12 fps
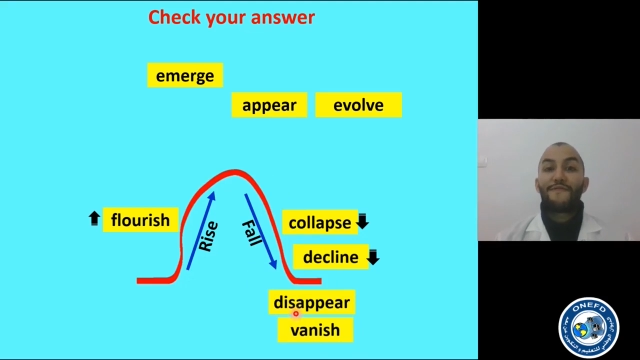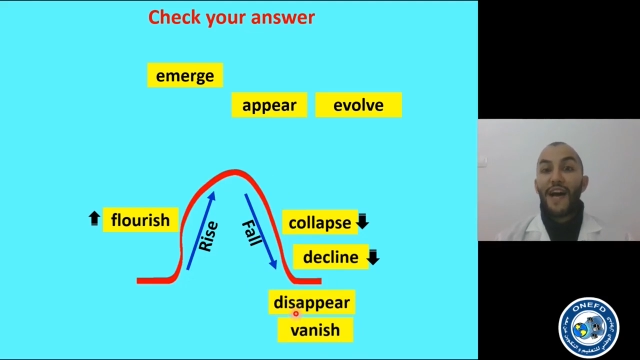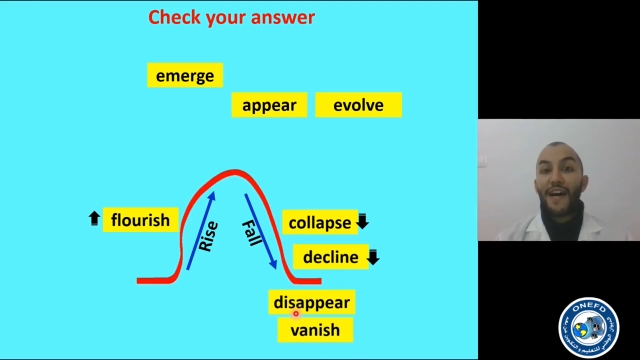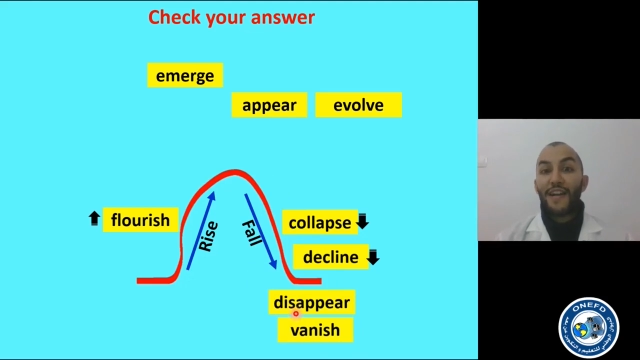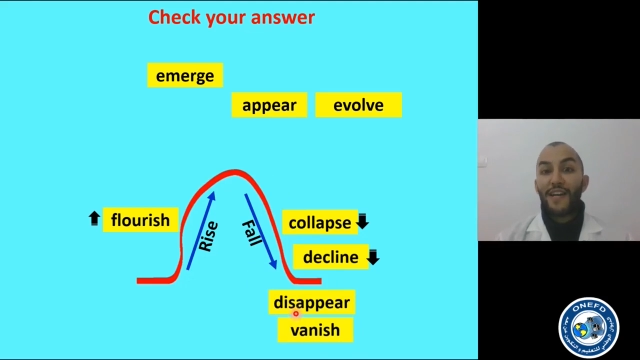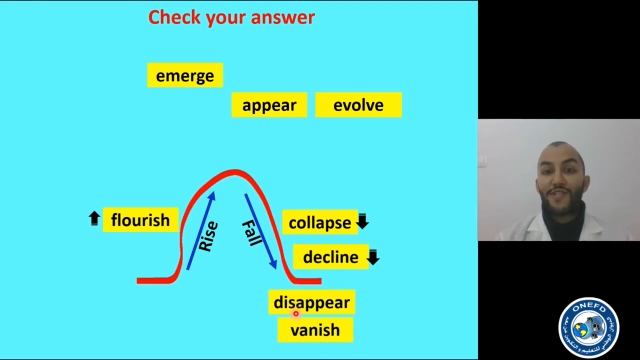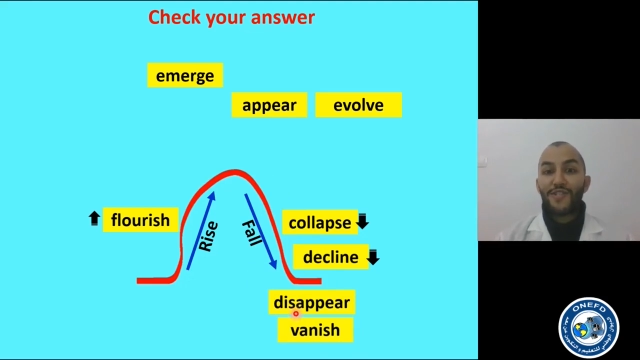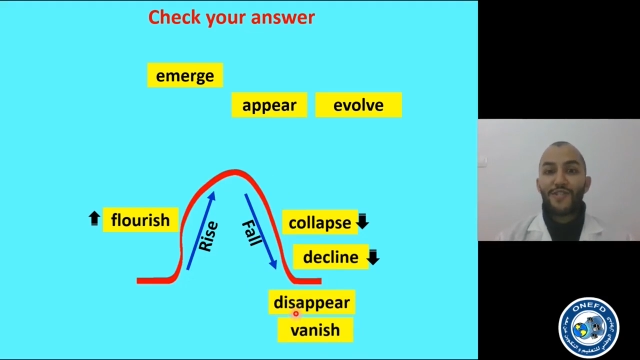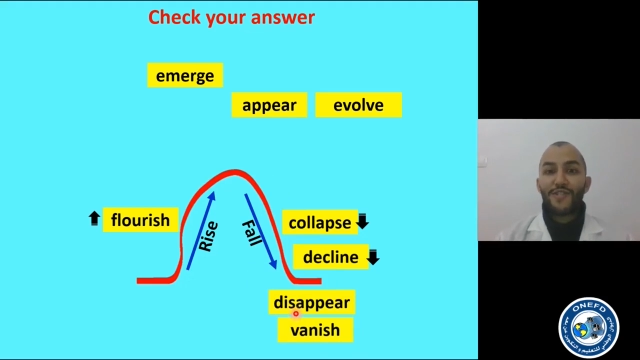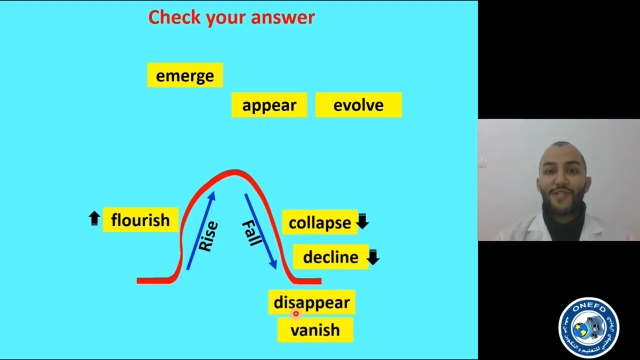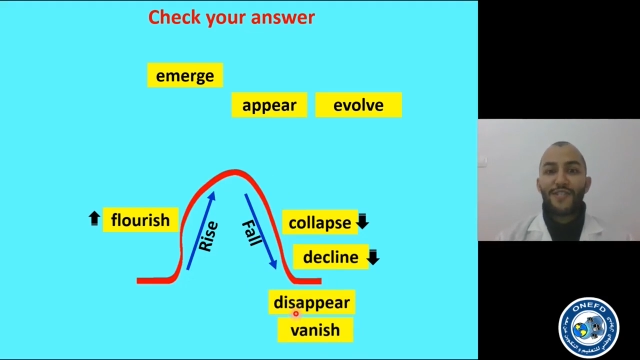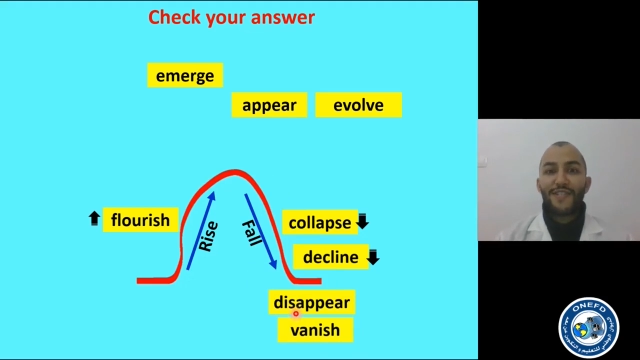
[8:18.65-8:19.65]

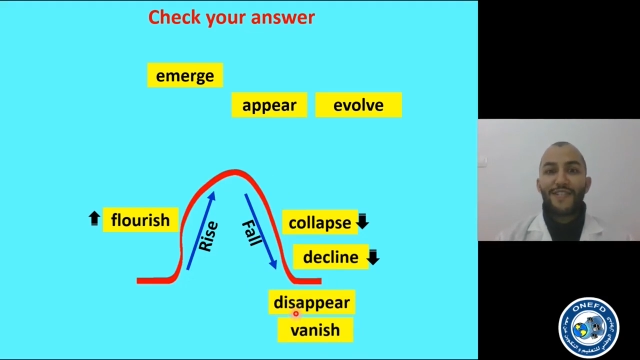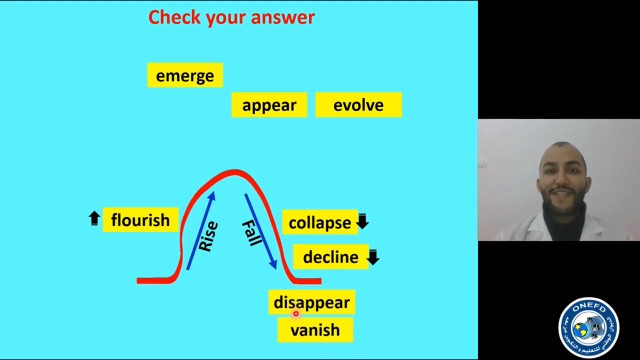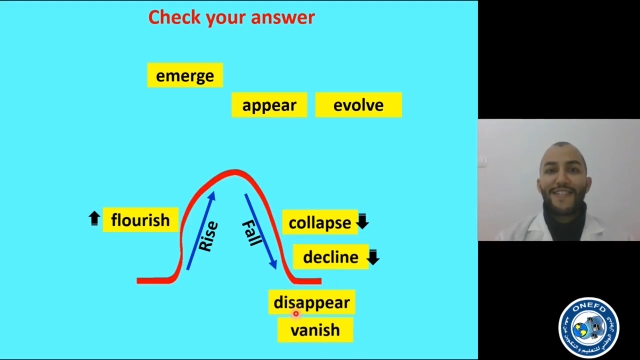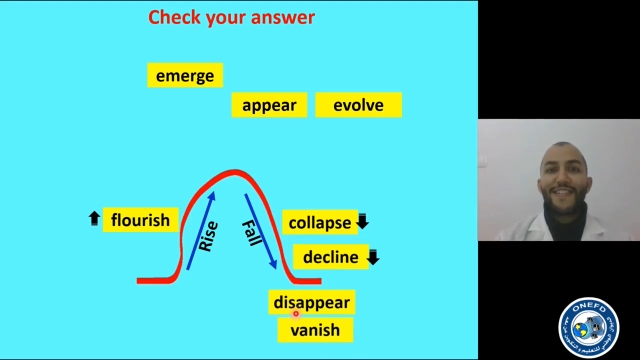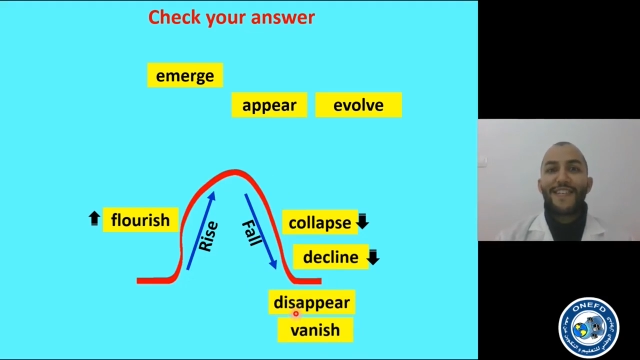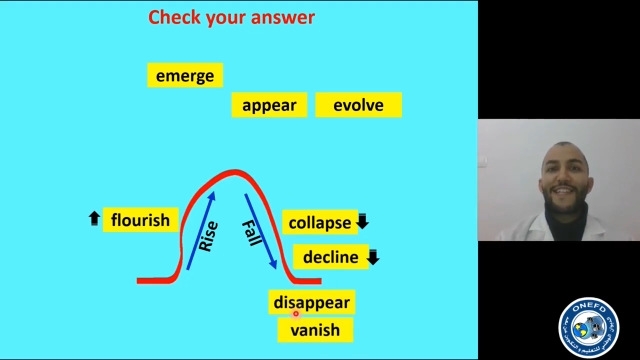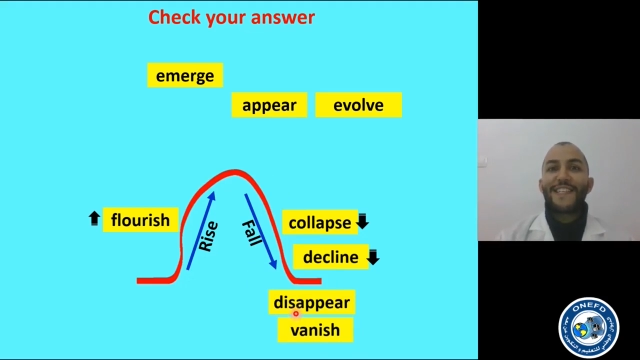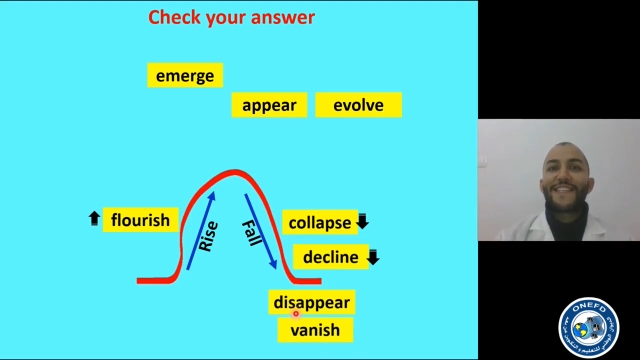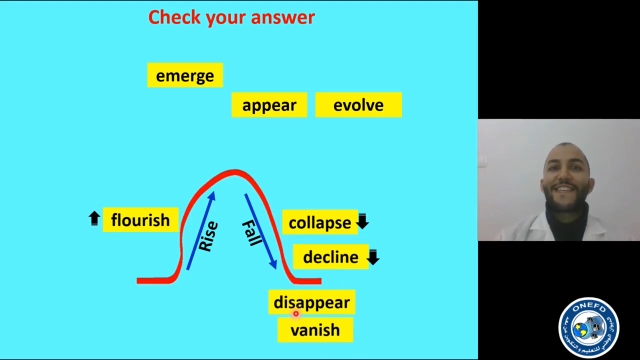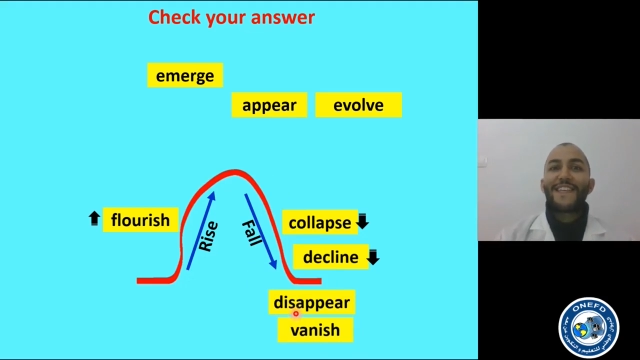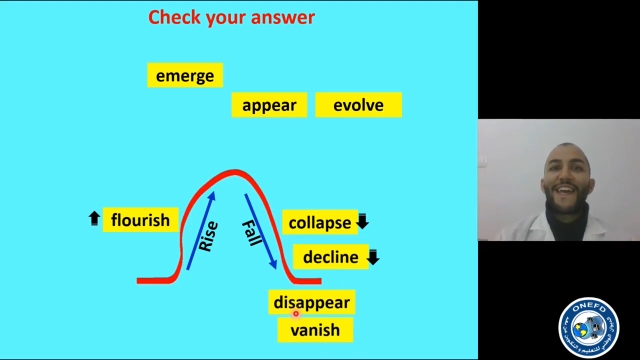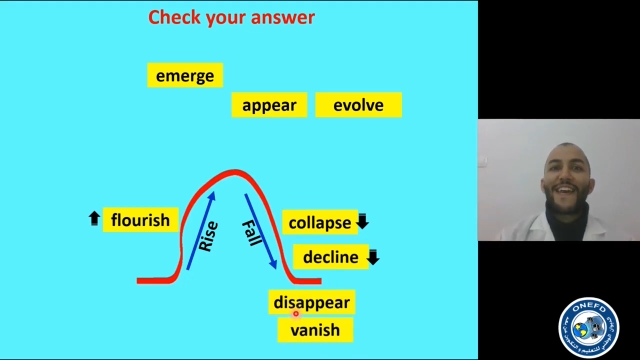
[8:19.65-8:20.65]
Vanish in
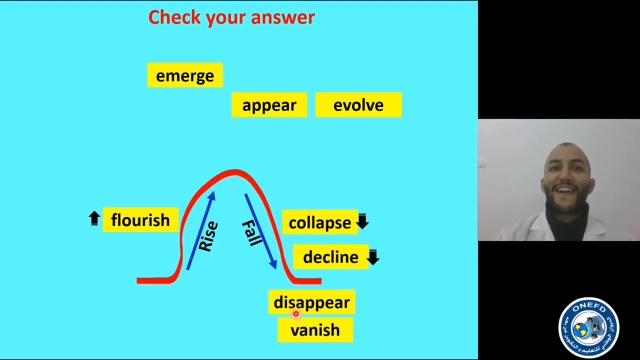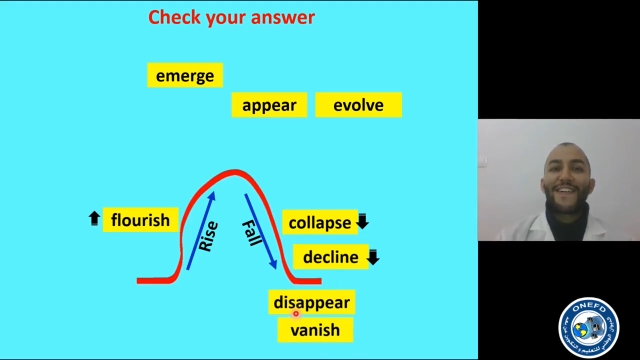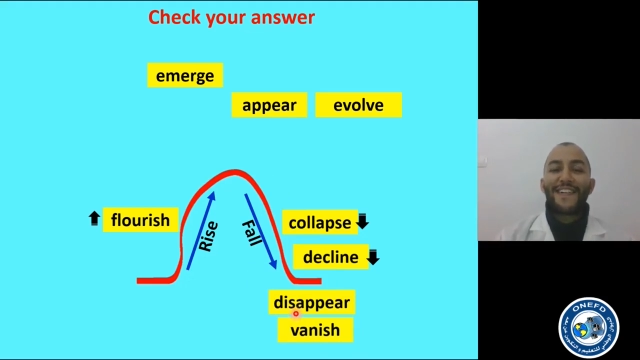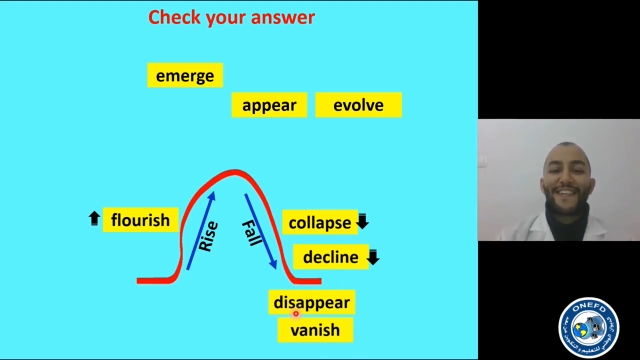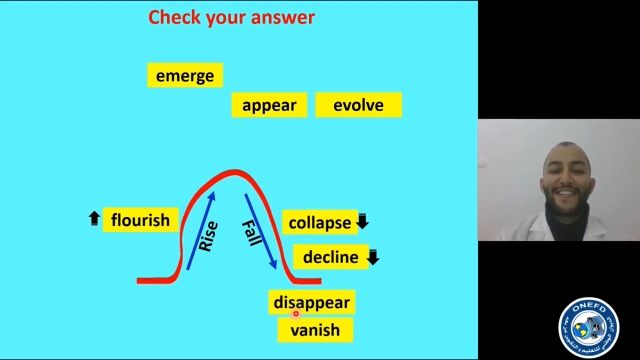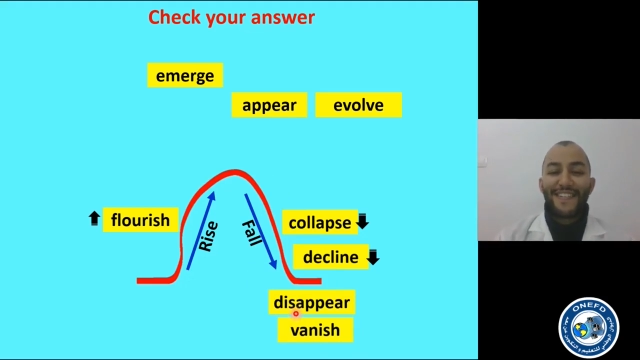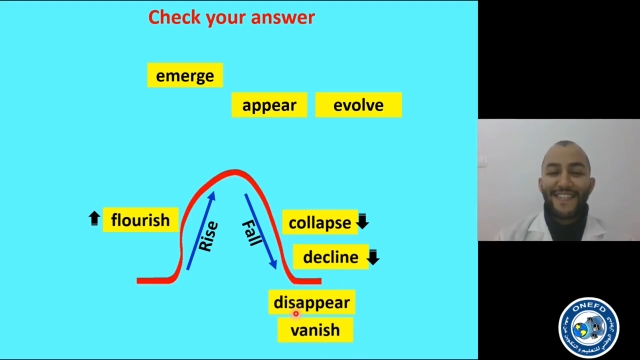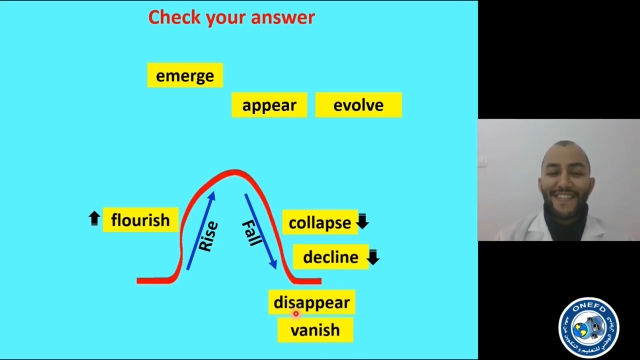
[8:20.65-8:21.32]
thin air.